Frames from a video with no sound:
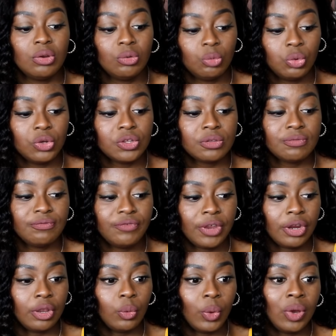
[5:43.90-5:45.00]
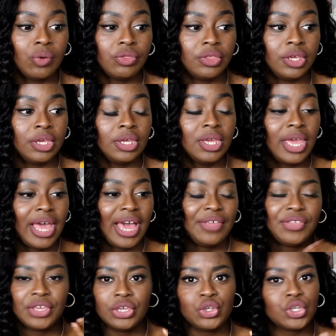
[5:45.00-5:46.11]
was very wealthy. I
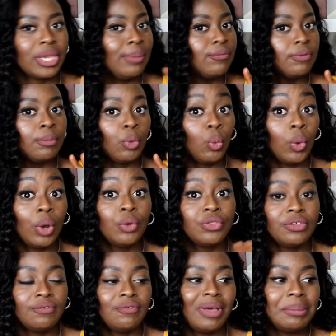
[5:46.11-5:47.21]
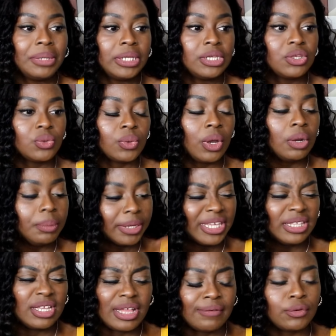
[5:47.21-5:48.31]
think he just came from a wealthy family as well, but
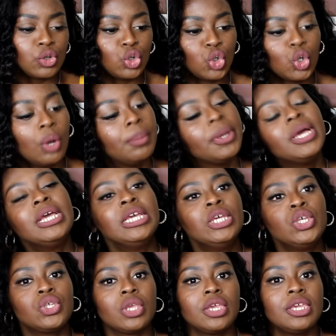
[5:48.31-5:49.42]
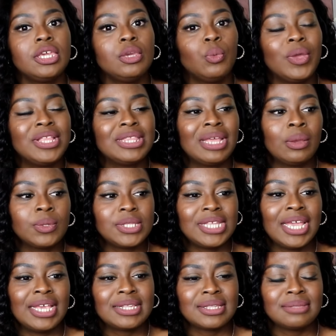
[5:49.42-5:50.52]
he did have a good job. So he went
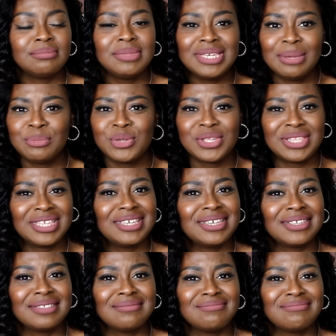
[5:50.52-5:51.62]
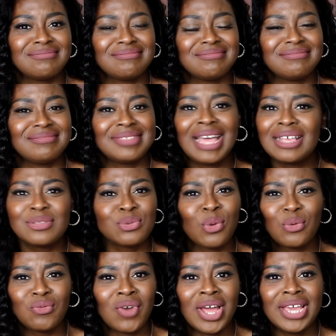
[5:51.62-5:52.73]
downstairs, and me, I'm just thinking, that's
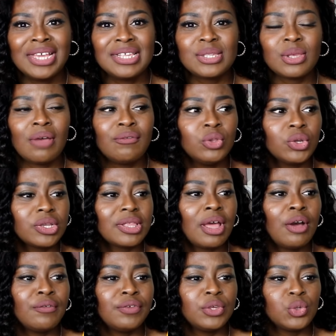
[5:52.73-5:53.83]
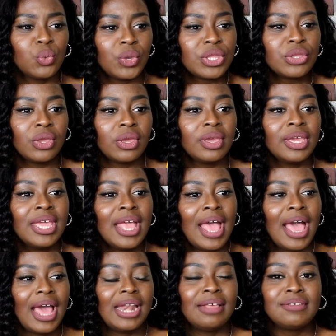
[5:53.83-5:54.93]
not right. So I've looked out of his window
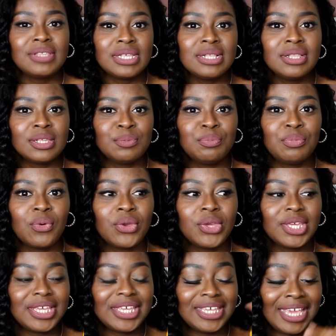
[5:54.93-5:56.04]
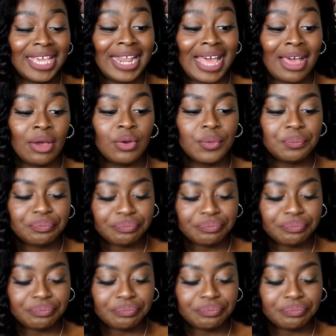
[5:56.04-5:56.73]
and I've seen this boy get out